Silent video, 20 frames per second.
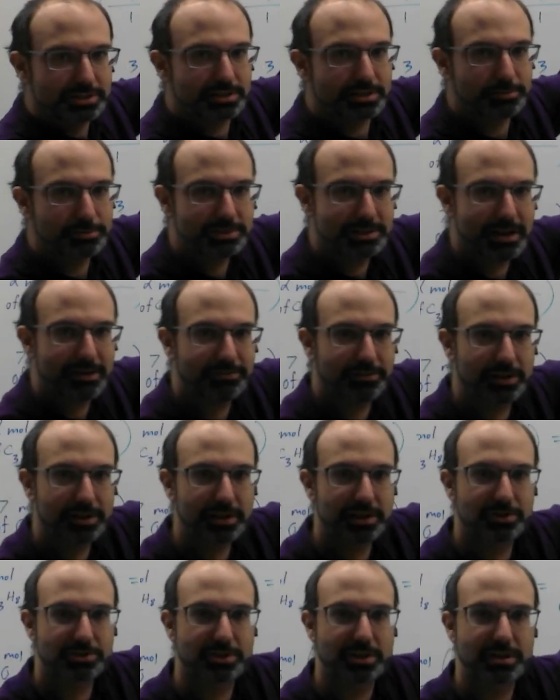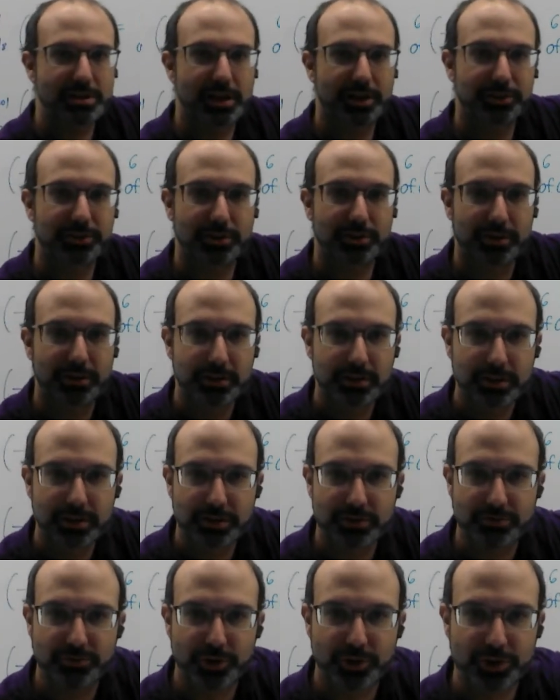Step 7, here's another
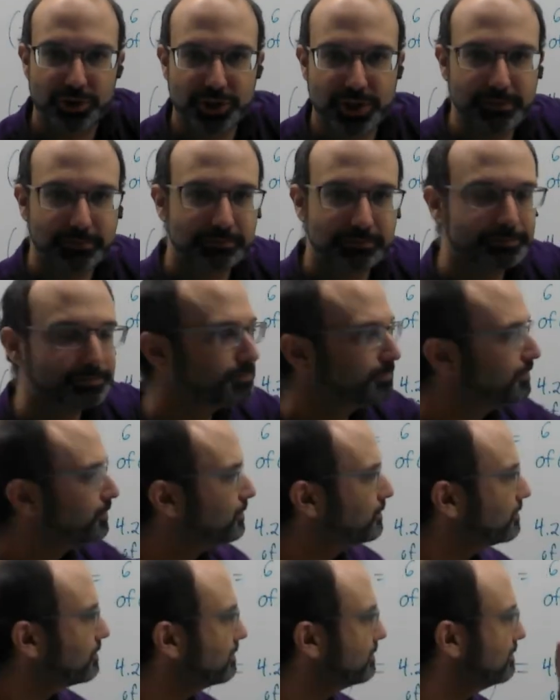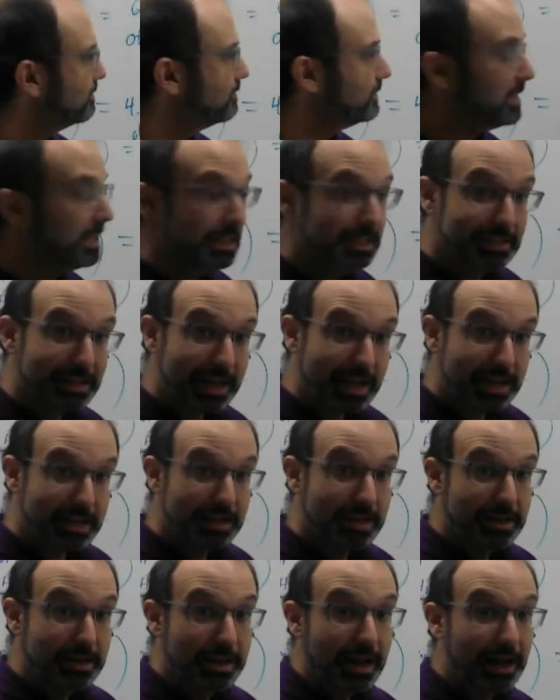conversion.
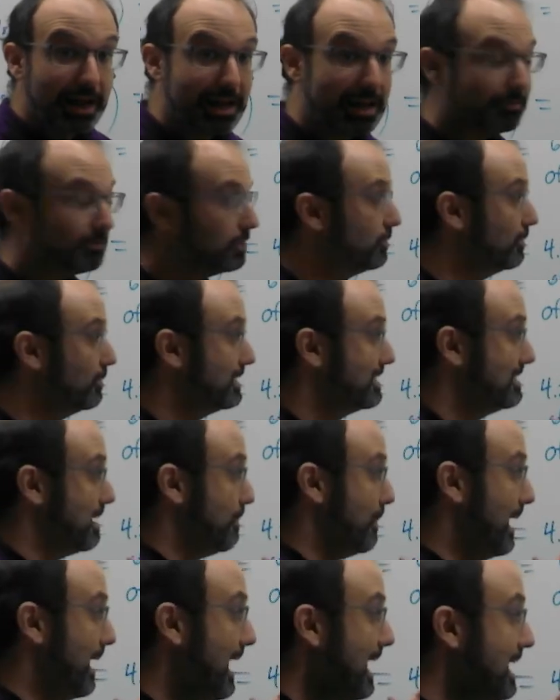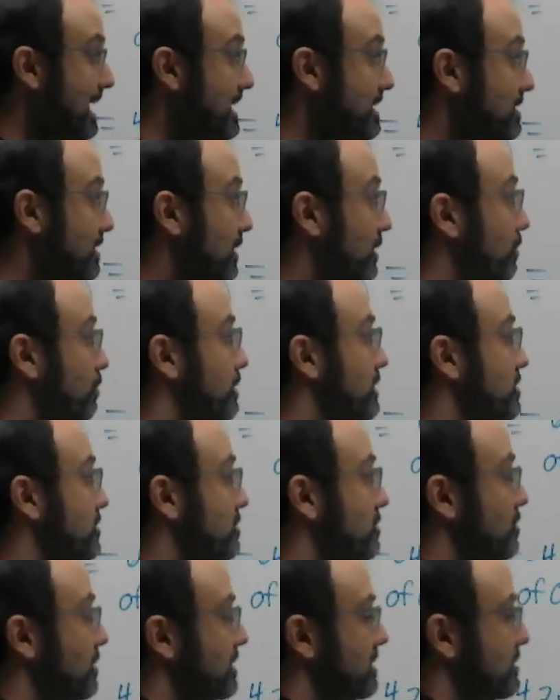Then I have to do a step 8, which
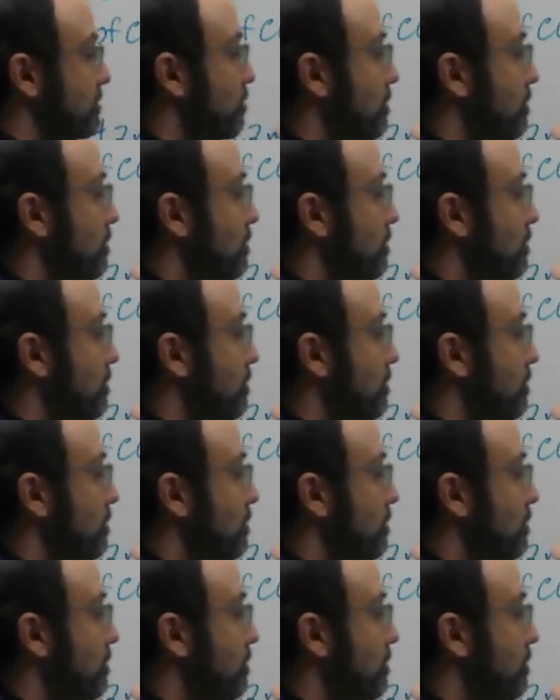is just to